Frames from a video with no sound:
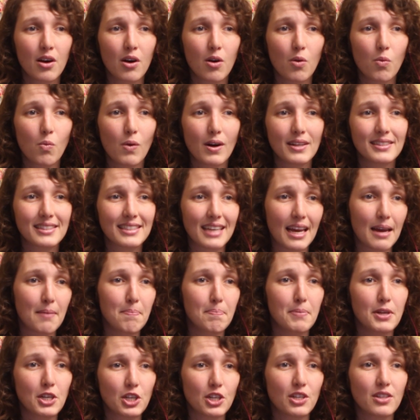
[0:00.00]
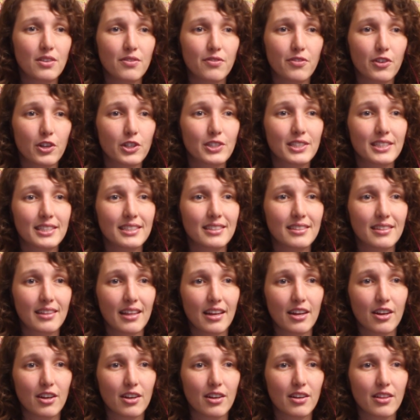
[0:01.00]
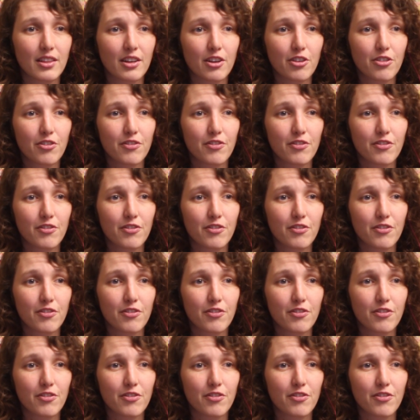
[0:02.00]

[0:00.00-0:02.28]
one's ambition versus their